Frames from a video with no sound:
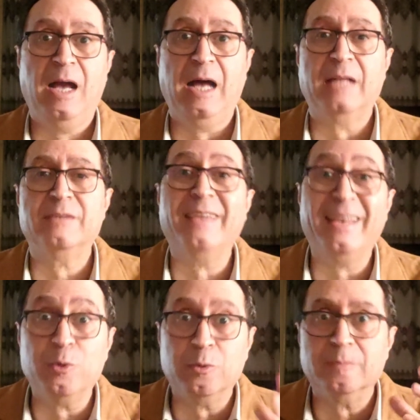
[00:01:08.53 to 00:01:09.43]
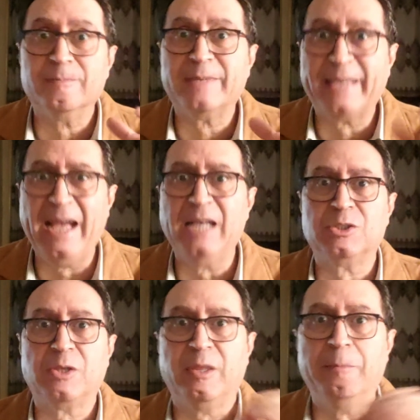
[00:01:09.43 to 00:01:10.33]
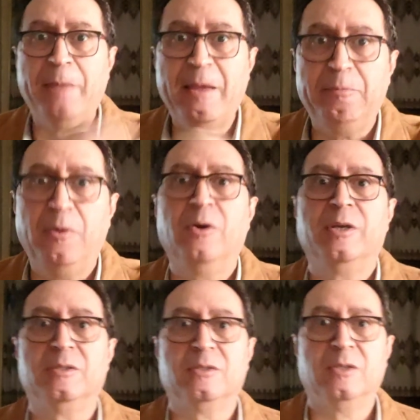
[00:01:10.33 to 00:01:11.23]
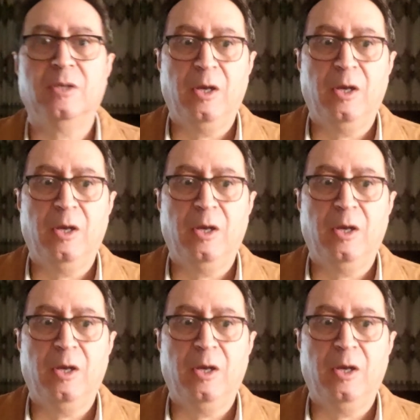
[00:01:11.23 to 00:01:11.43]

until you catch the main point